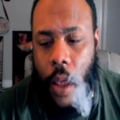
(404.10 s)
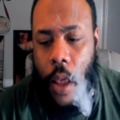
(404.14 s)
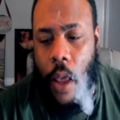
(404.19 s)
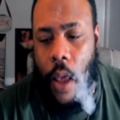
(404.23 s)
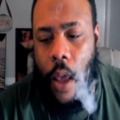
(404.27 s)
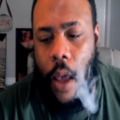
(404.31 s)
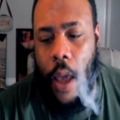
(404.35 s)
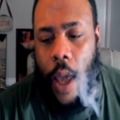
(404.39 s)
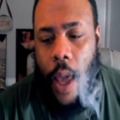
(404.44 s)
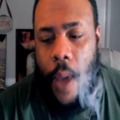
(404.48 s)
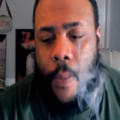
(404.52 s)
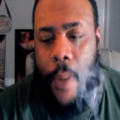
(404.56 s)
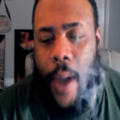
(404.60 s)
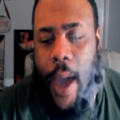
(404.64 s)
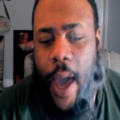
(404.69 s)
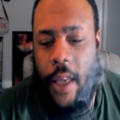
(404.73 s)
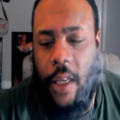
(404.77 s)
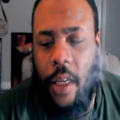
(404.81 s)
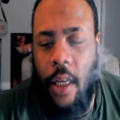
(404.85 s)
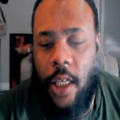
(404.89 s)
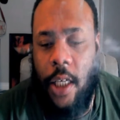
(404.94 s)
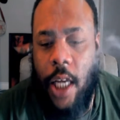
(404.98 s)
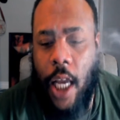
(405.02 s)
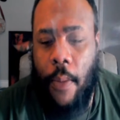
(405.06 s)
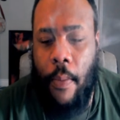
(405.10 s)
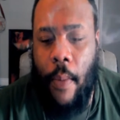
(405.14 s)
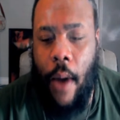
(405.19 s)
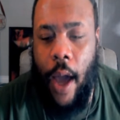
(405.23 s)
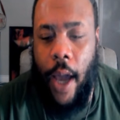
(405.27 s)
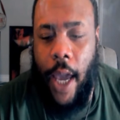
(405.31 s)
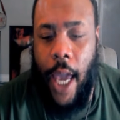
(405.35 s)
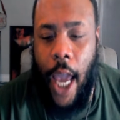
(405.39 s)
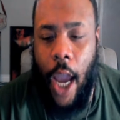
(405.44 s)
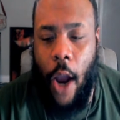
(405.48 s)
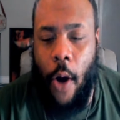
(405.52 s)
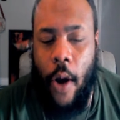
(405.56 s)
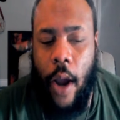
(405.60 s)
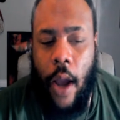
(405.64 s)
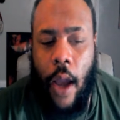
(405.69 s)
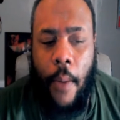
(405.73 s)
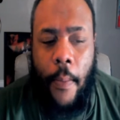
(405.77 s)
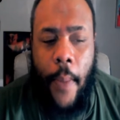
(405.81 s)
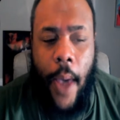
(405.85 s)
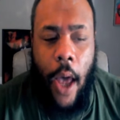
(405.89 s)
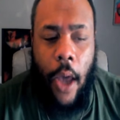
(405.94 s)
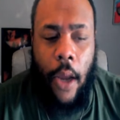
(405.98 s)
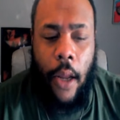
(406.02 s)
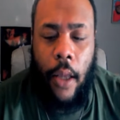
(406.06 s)
Imagine G-Mark caring
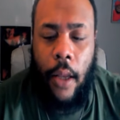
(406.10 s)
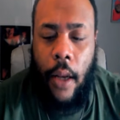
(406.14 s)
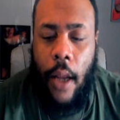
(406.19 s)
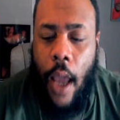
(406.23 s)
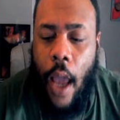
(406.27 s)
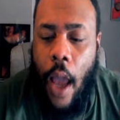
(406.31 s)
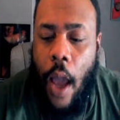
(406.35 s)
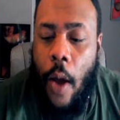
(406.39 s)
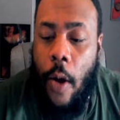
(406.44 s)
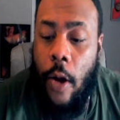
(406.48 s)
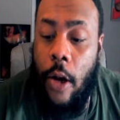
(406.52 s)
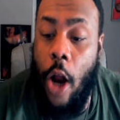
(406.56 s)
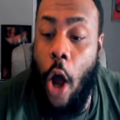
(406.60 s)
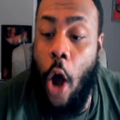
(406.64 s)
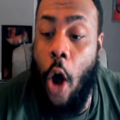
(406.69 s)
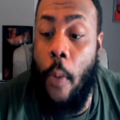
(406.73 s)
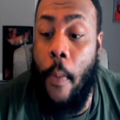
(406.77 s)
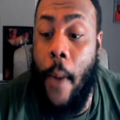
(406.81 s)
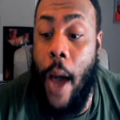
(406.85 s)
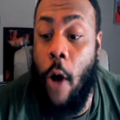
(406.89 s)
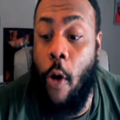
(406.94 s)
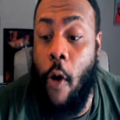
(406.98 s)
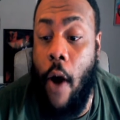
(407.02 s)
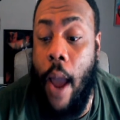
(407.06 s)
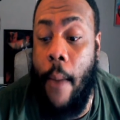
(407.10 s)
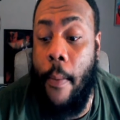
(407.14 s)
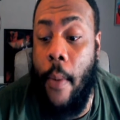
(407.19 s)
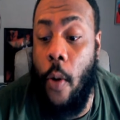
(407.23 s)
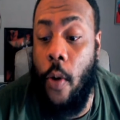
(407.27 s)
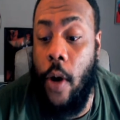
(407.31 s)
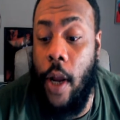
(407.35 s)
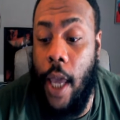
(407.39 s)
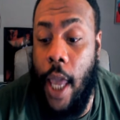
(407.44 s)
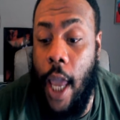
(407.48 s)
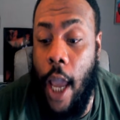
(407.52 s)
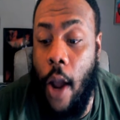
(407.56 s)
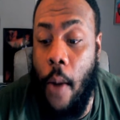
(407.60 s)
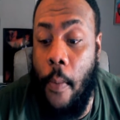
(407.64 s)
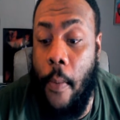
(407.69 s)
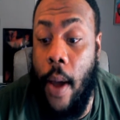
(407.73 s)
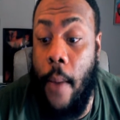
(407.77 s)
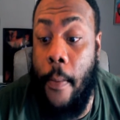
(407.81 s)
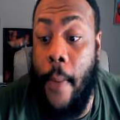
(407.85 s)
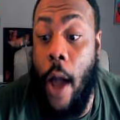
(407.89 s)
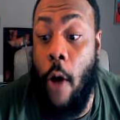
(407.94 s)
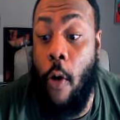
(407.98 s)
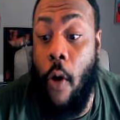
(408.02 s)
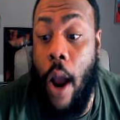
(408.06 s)
about it. But no, my grandma would have cared.
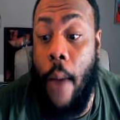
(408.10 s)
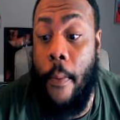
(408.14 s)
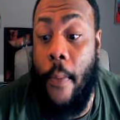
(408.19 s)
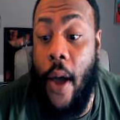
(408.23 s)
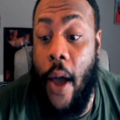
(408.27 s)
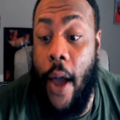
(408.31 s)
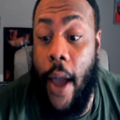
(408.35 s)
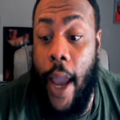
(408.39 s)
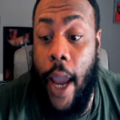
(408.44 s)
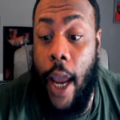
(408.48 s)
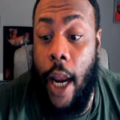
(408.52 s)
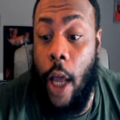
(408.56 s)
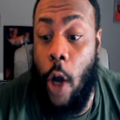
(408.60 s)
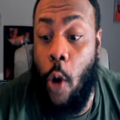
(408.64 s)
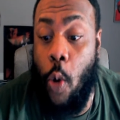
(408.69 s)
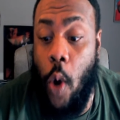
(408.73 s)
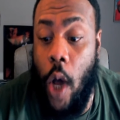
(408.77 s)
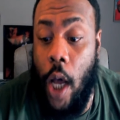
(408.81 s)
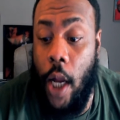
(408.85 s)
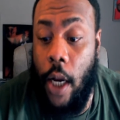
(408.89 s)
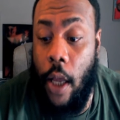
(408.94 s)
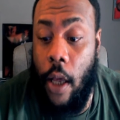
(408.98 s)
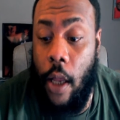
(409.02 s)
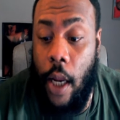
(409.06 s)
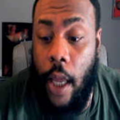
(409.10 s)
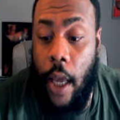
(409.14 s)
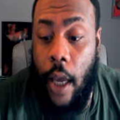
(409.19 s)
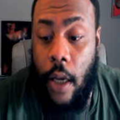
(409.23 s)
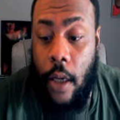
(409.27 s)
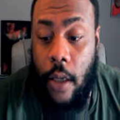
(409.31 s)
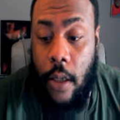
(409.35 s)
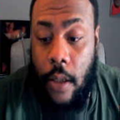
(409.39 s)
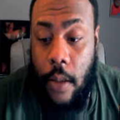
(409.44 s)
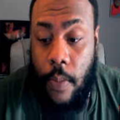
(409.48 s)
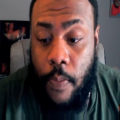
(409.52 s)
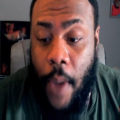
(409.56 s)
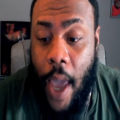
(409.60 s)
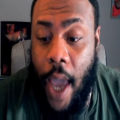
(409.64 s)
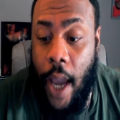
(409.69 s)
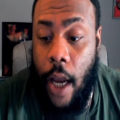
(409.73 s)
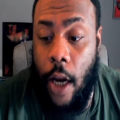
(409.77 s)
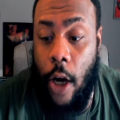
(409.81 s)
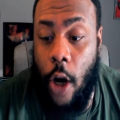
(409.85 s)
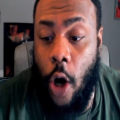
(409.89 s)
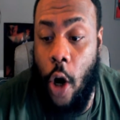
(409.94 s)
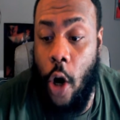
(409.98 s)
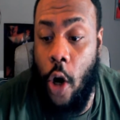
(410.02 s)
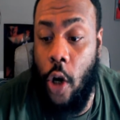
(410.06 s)
But my grandma hated Quanell X back
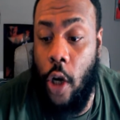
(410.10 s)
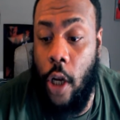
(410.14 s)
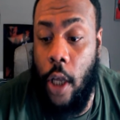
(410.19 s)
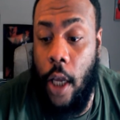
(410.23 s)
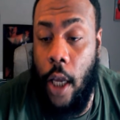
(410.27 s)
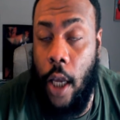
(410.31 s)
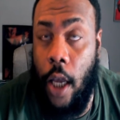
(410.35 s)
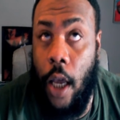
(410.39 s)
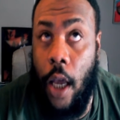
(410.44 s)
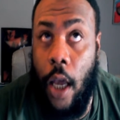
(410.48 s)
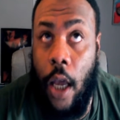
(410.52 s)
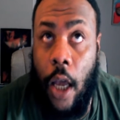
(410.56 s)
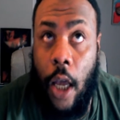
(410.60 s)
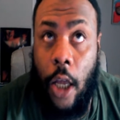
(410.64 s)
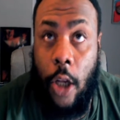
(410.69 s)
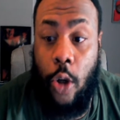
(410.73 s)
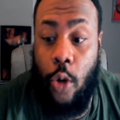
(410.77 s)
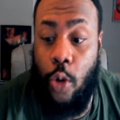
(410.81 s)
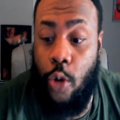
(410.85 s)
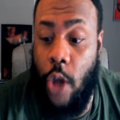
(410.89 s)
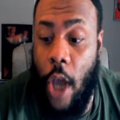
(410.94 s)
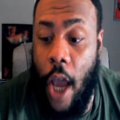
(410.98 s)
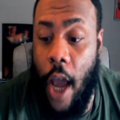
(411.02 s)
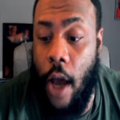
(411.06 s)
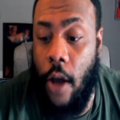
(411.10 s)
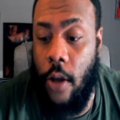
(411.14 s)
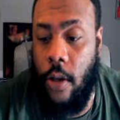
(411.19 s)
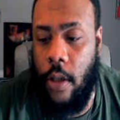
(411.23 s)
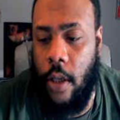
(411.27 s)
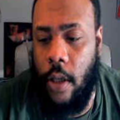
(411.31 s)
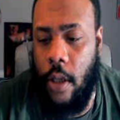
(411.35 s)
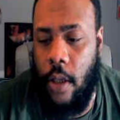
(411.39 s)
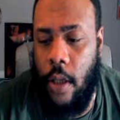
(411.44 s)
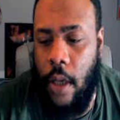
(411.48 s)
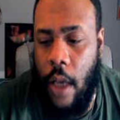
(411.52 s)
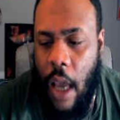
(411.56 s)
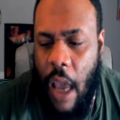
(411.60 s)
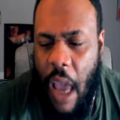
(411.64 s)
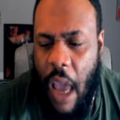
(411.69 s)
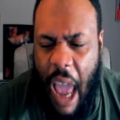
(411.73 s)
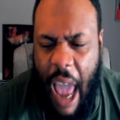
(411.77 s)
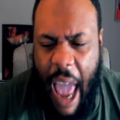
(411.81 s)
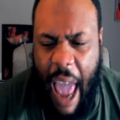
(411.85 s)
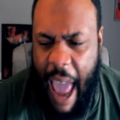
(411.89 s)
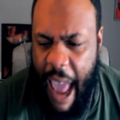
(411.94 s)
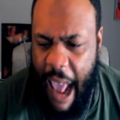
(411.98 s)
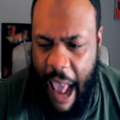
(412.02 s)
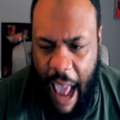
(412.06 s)
in the early 2000s.
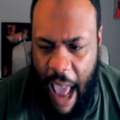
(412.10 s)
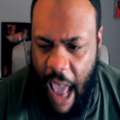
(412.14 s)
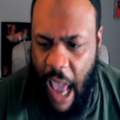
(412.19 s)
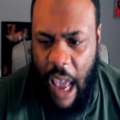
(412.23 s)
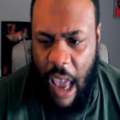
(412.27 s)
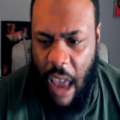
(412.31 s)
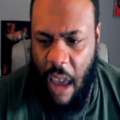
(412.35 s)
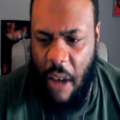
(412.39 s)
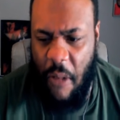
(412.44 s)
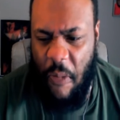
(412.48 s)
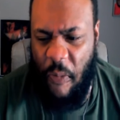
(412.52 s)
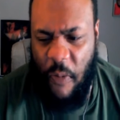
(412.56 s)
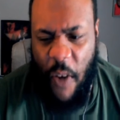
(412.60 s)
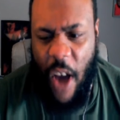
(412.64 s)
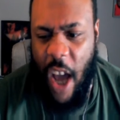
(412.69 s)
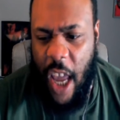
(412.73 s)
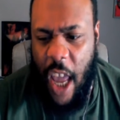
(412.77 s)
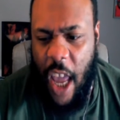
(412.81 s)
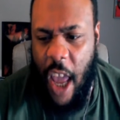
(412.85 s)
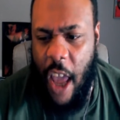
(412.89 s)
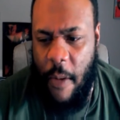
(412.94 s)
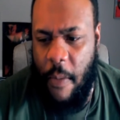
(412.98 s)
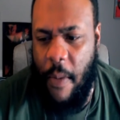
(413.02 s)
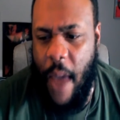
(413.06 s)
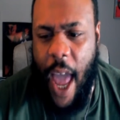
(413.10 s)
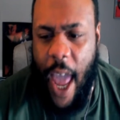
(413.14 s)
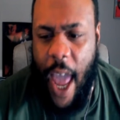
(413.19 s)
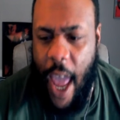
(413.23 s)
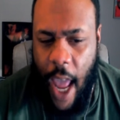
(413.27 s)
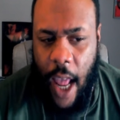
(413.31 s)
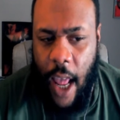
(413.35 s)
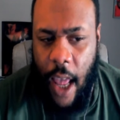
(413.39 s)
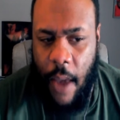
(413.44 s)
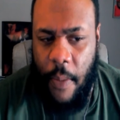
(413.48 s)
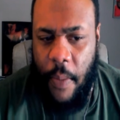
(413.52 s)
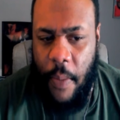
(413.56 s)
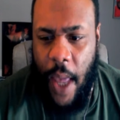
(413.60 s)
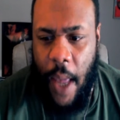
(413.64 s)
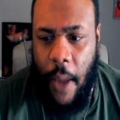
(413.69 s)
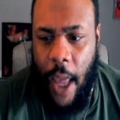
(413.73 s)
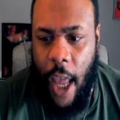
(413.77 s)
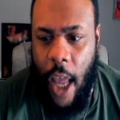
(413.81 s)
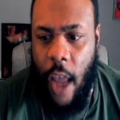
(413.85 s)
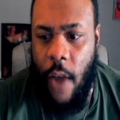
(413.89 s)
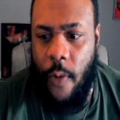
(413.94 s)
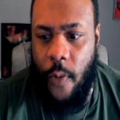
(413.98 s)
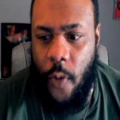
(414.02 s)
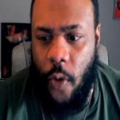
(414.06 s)
I hate him. I hate him. He's
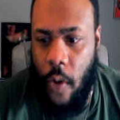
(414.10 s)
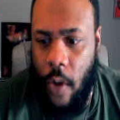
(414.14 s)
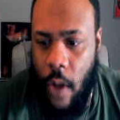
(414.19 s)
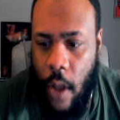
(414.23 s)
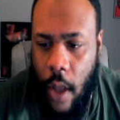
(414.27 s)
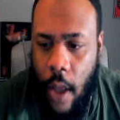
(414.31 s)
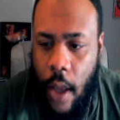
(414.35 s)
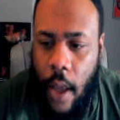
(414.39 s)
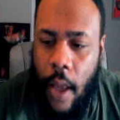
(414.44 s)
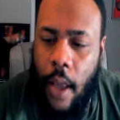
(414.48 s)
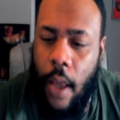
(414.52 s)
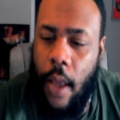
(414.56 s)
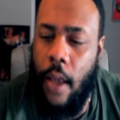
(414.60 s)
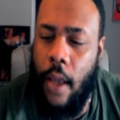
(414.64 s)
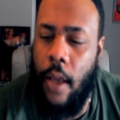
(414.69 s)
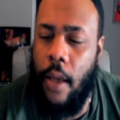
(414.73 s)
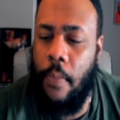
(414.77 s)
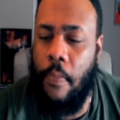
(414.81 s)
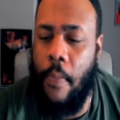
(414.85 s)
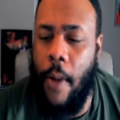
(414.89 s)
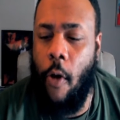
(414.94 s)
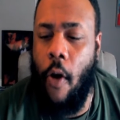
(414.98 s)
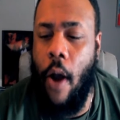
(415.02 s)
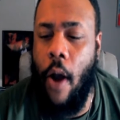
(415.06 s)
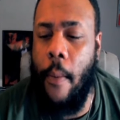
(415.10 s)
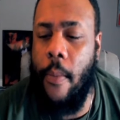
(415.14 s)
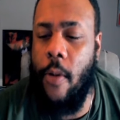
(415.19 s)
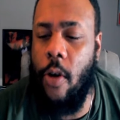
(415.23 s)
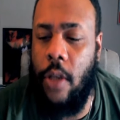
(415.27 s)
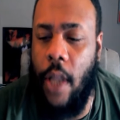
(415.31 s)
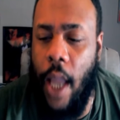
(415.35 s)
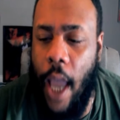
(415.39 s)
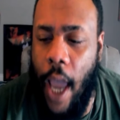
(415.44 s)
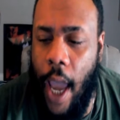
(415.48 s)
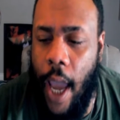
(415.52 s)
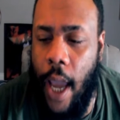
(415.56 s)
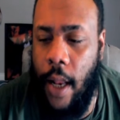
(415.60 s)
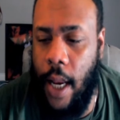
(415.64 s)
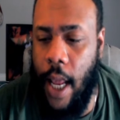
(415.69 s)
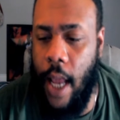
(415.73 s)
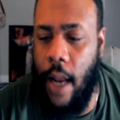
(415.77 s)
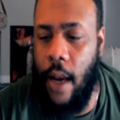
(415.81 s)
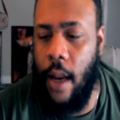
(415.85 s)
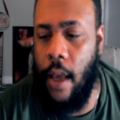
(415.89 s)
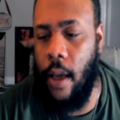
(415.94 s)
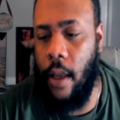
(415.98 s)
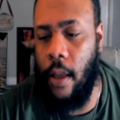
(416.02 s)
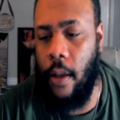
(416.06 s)
evil. My grandma used to hate that
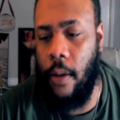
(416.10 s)
nigga.